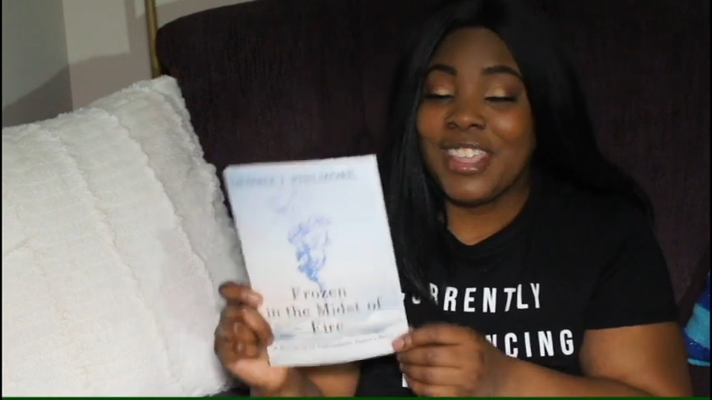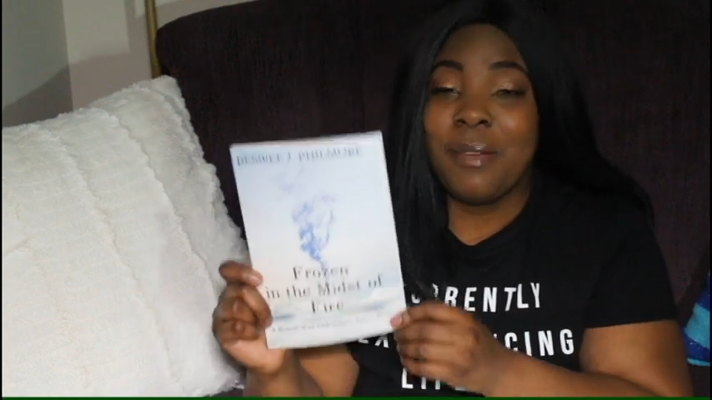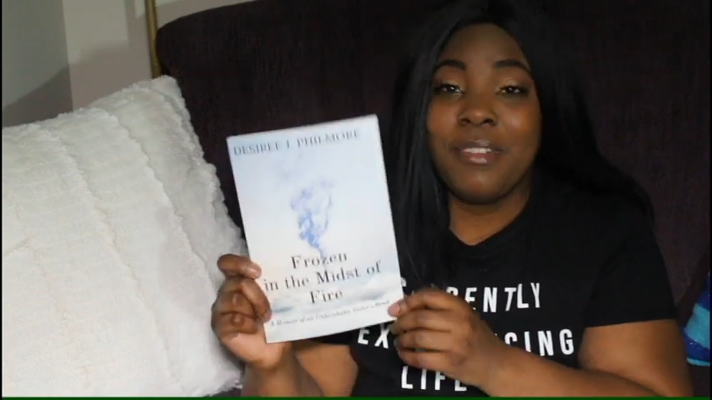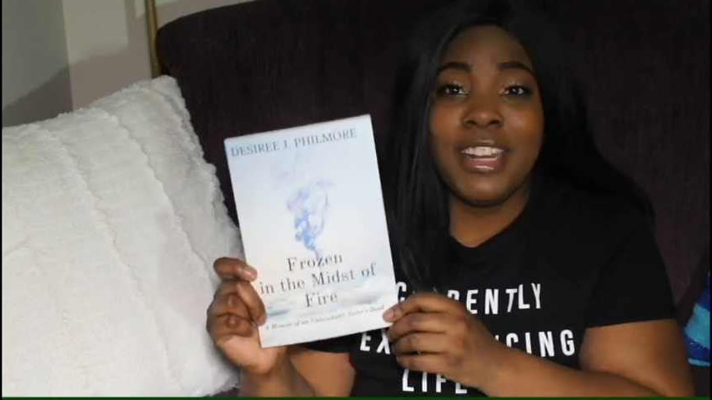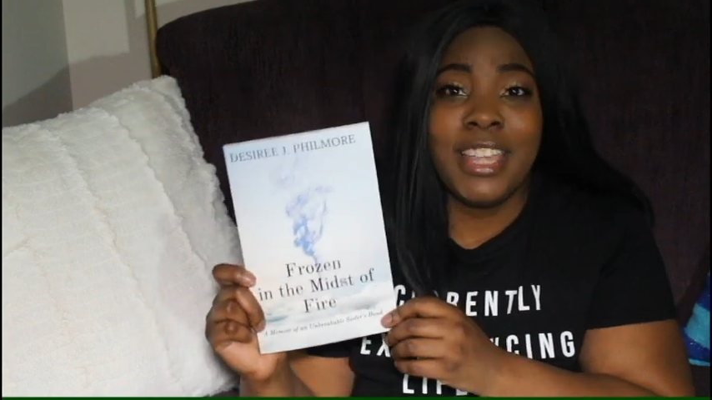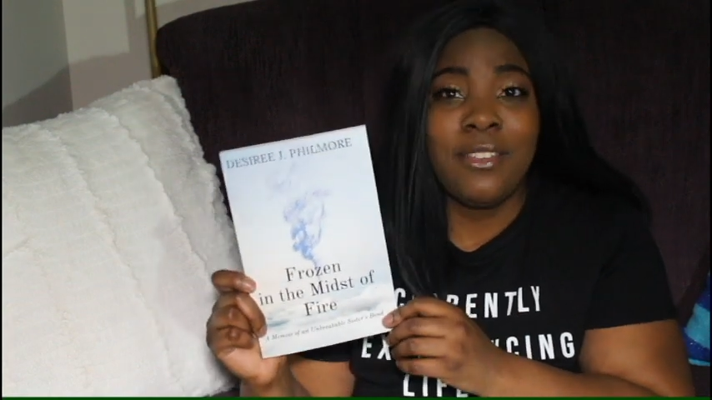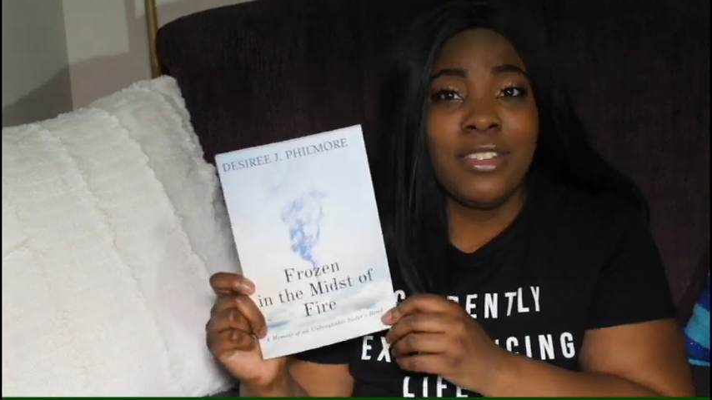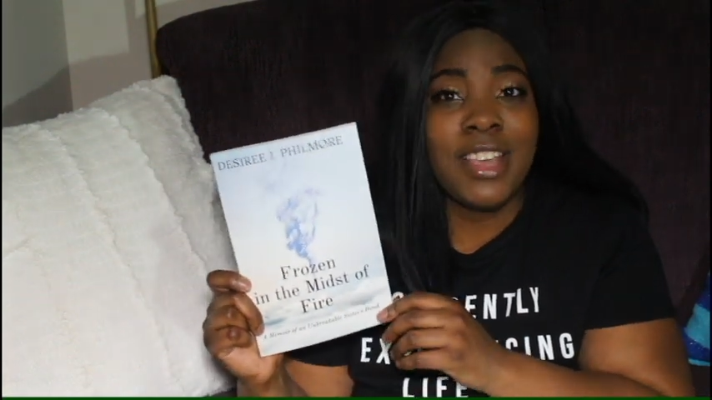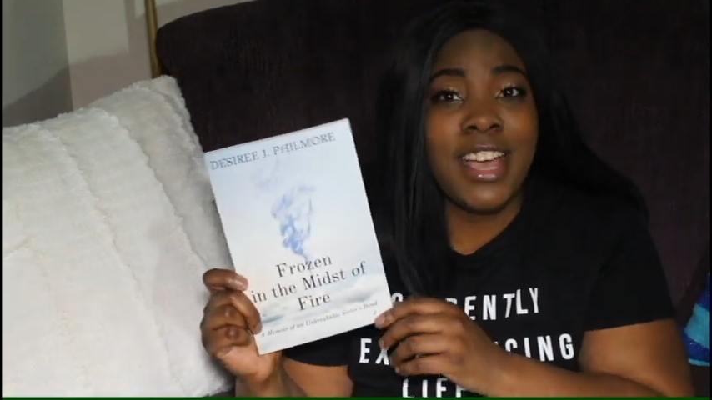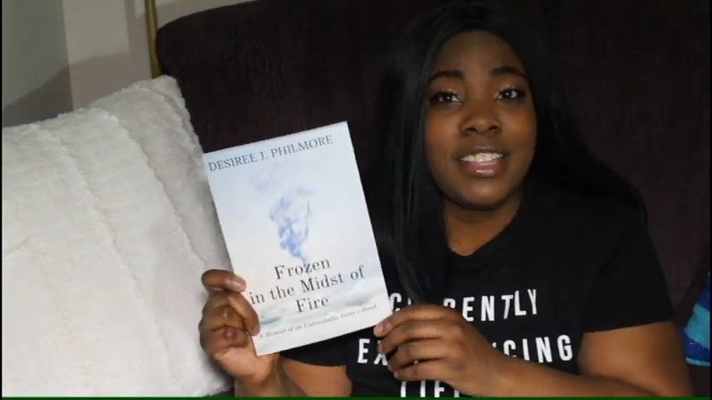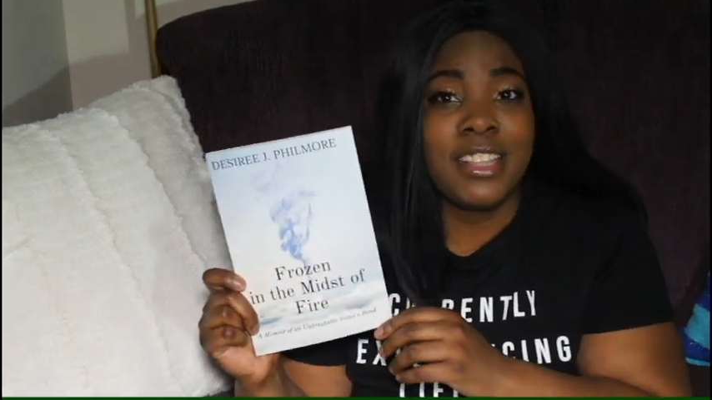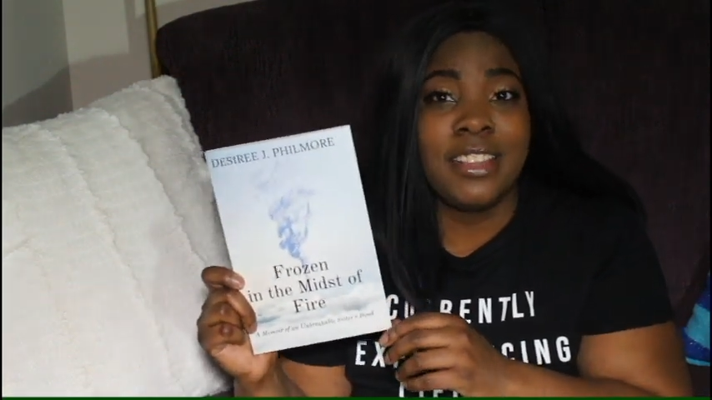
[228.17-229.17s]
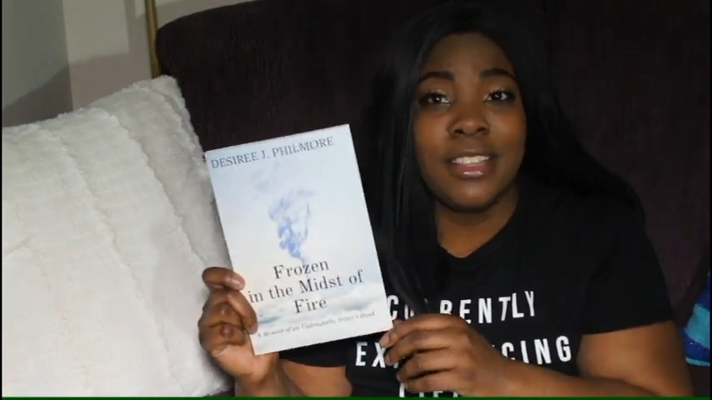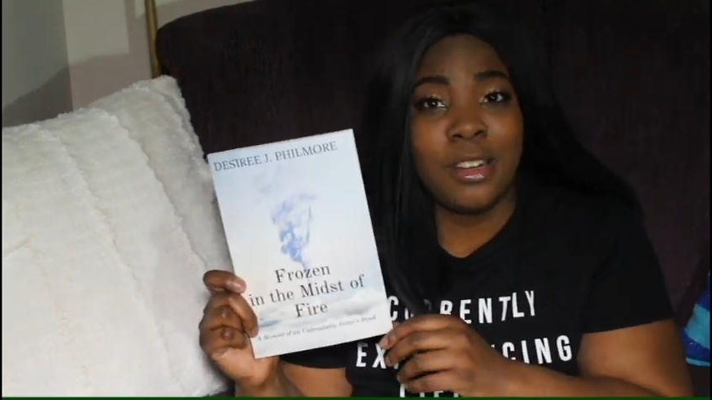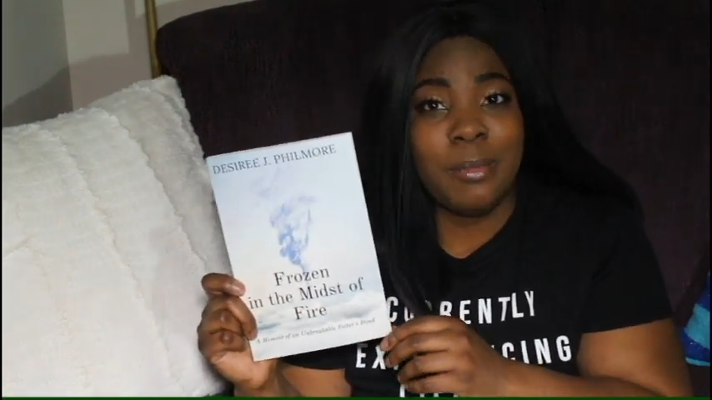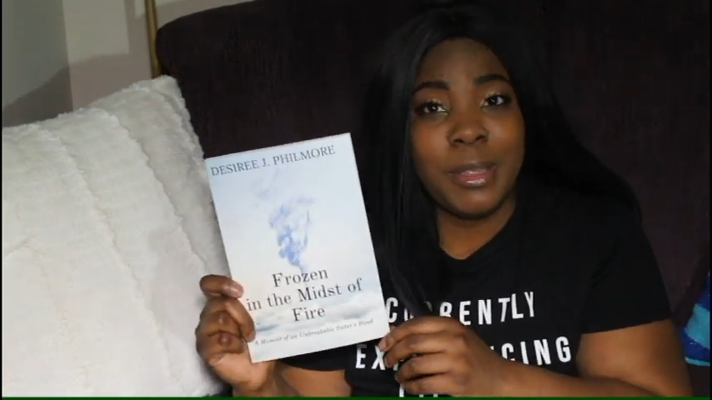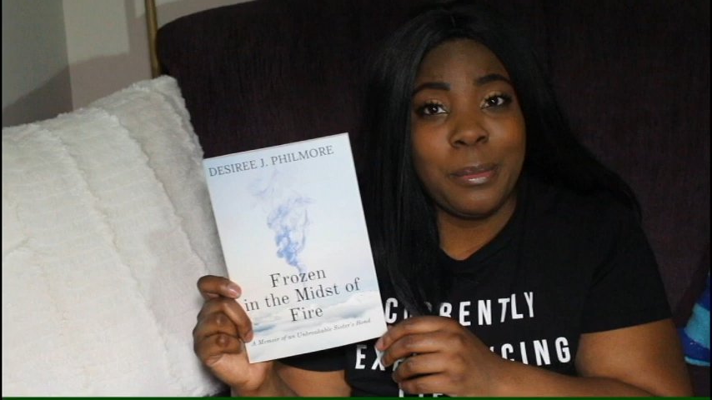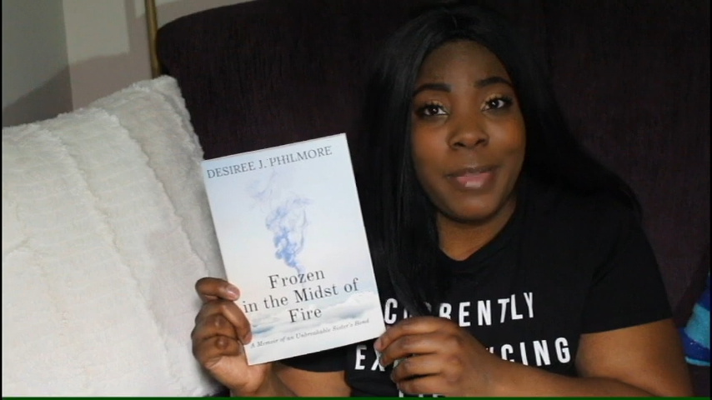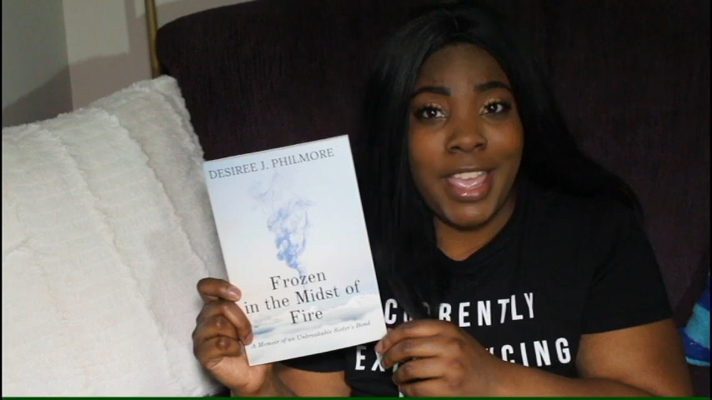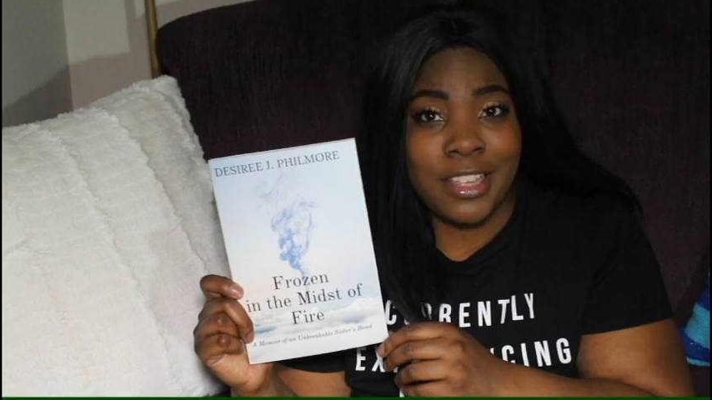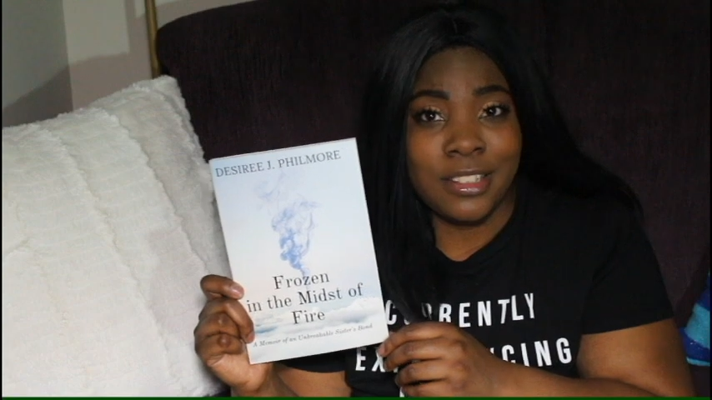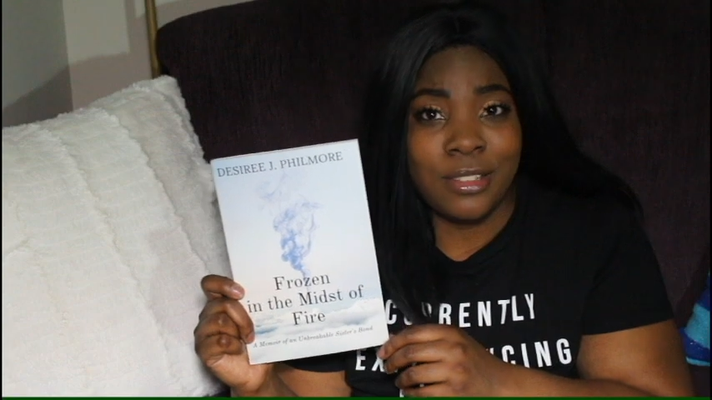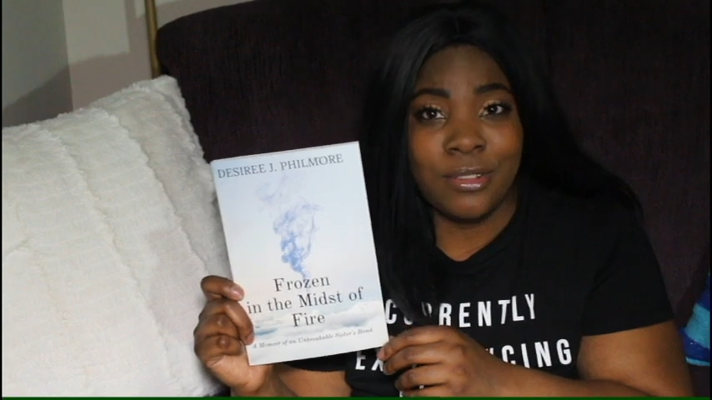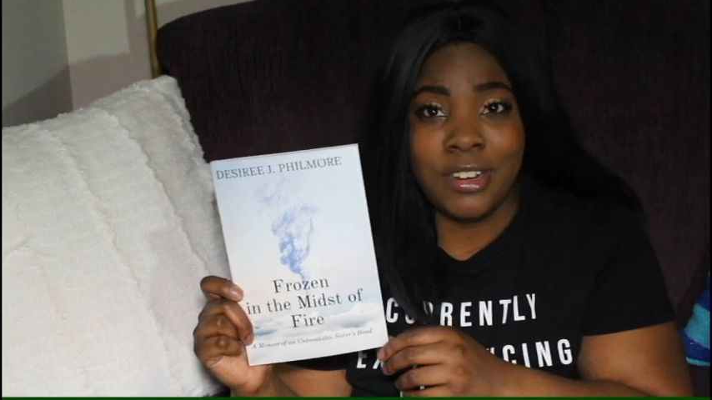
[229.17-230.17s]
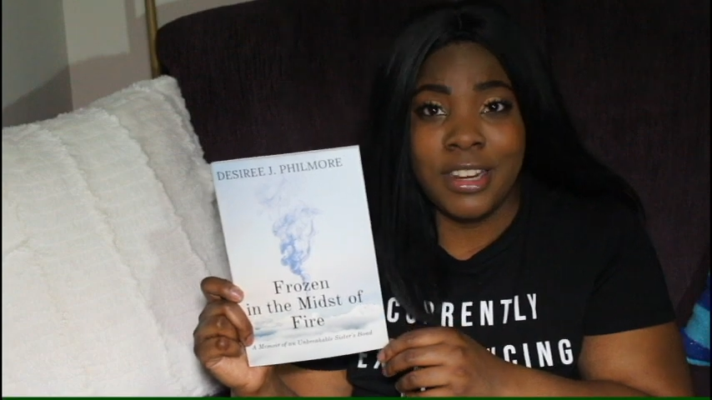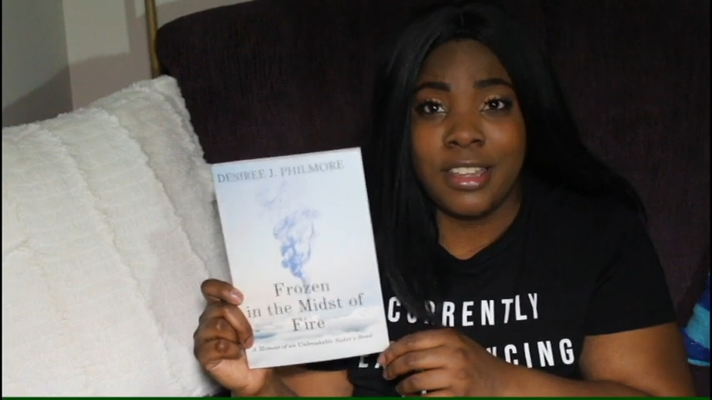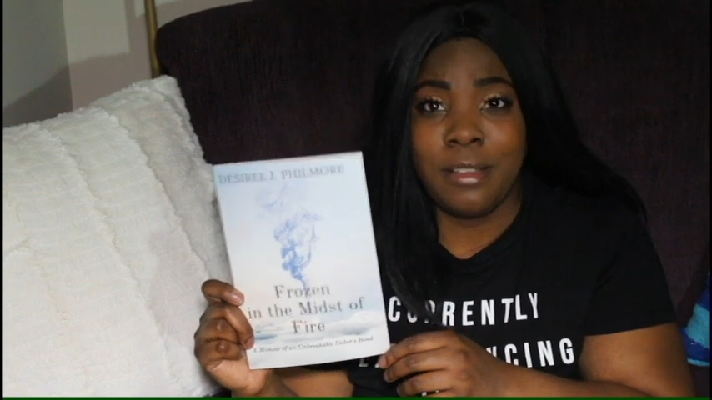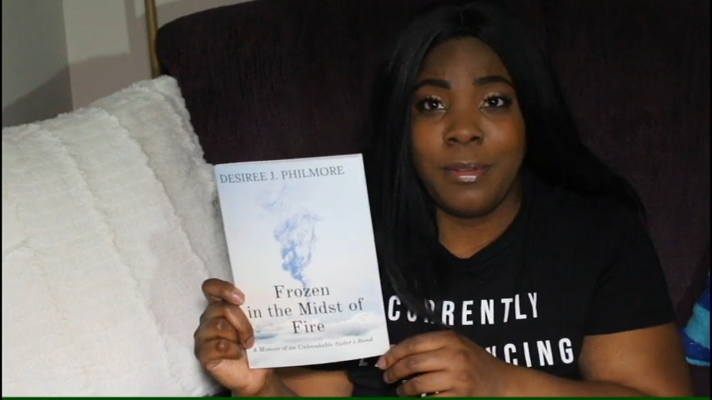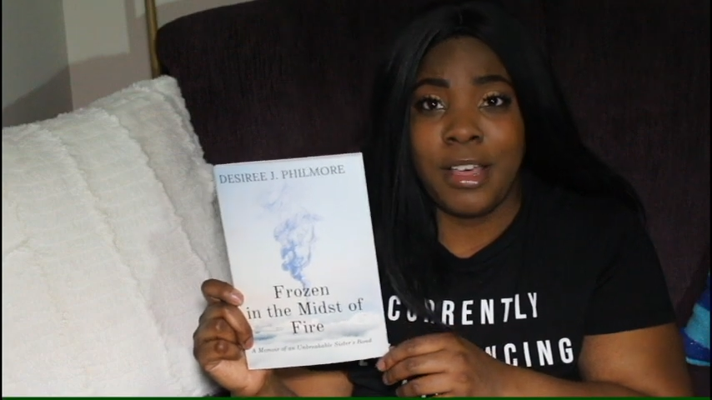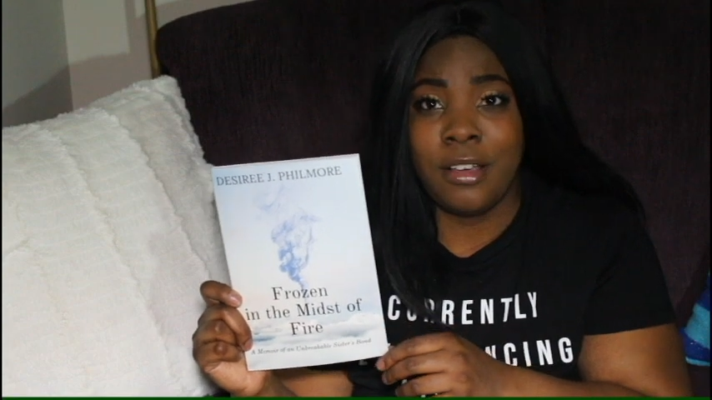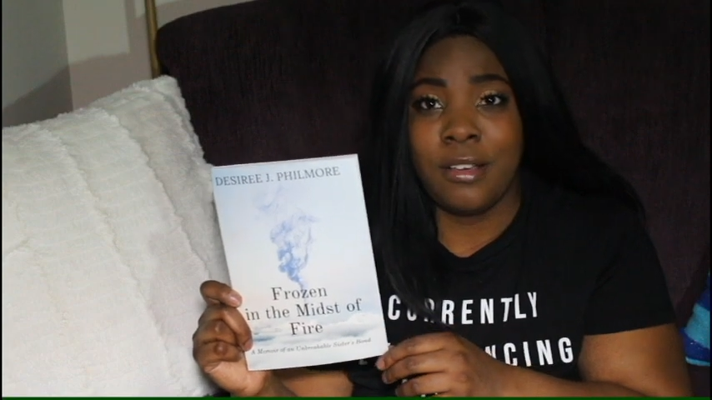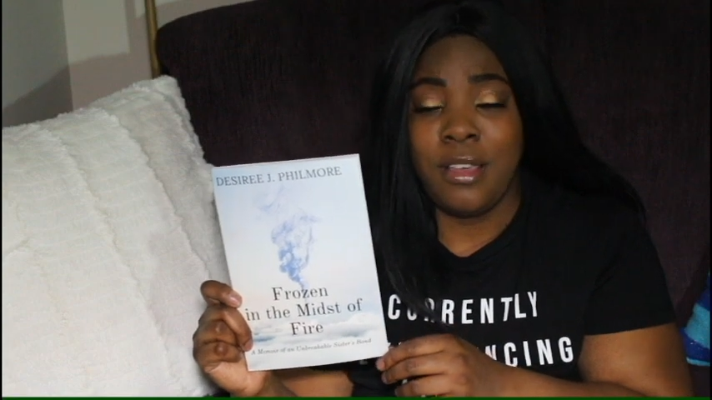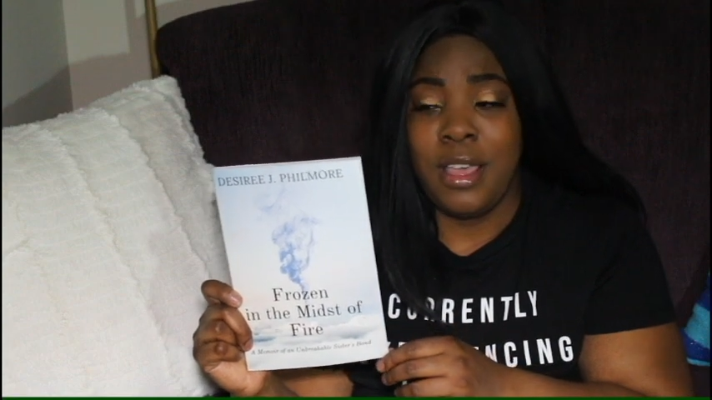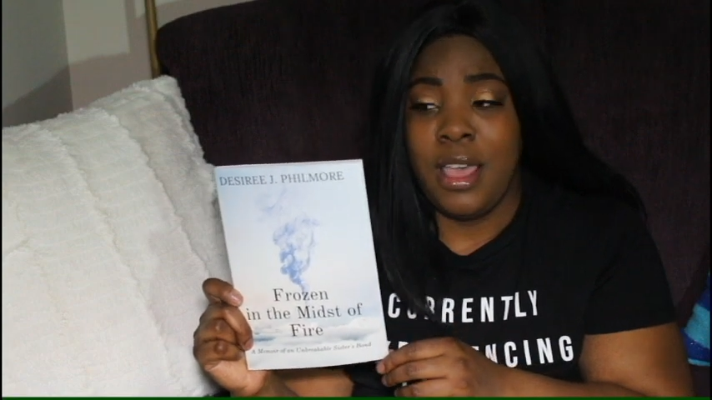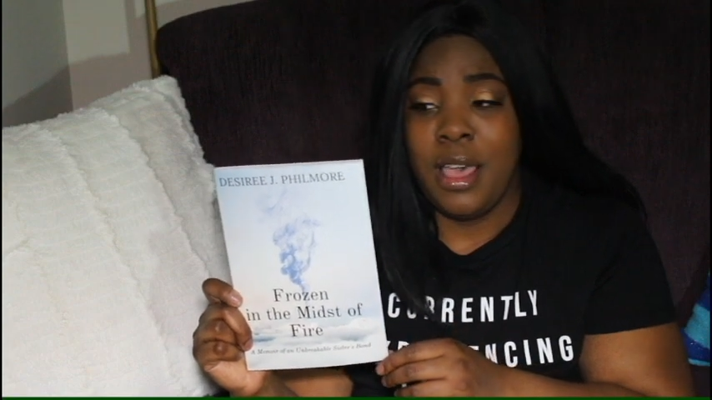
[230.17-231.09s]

I'm going to give you guys a little bit backstory about